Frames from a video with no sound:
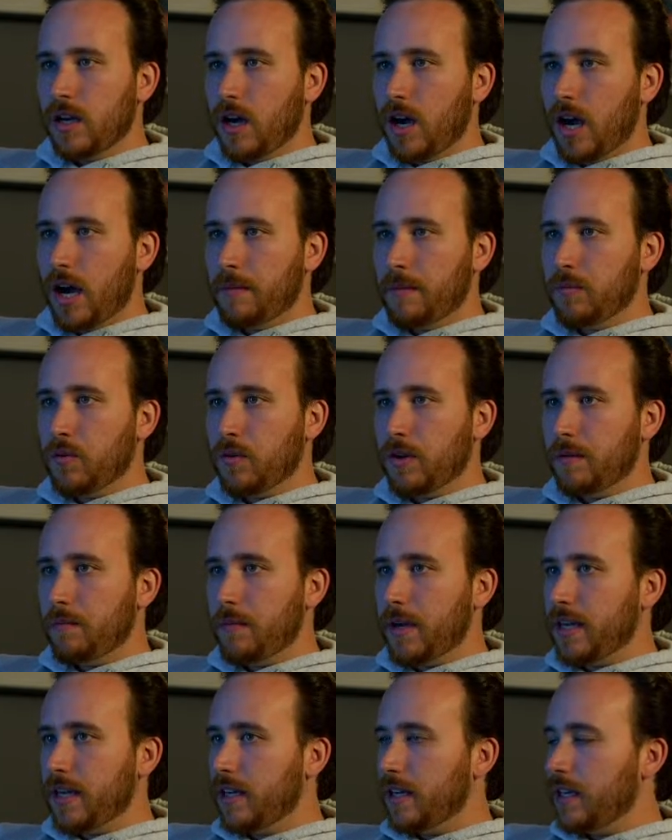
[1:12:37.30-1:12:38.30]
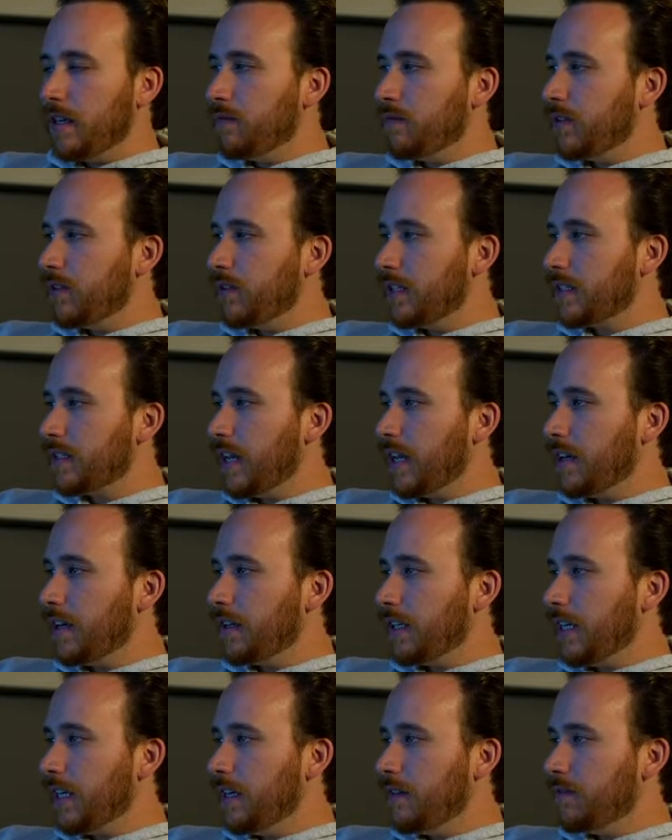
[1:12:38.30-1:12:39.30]
I'm going to make even the
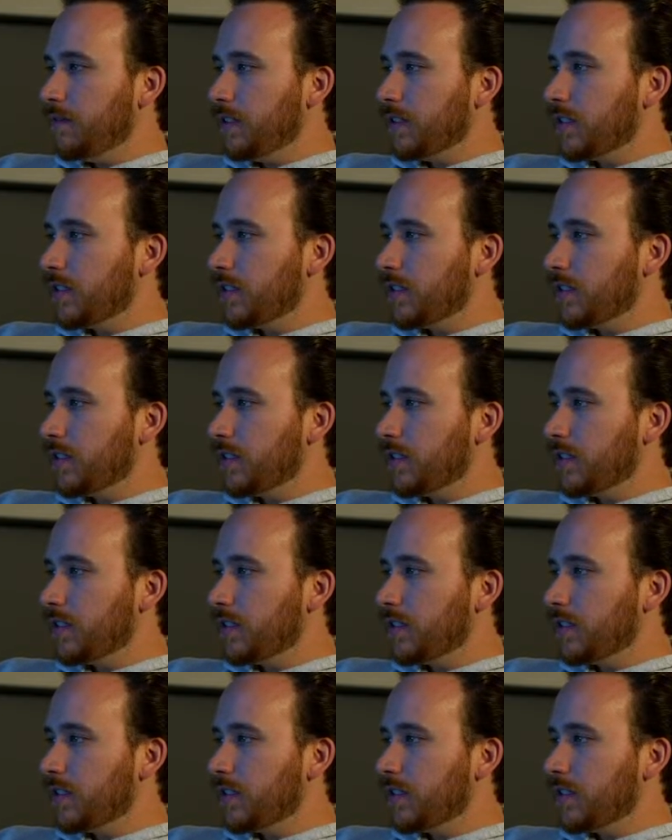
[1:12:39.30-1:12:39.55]
scaling even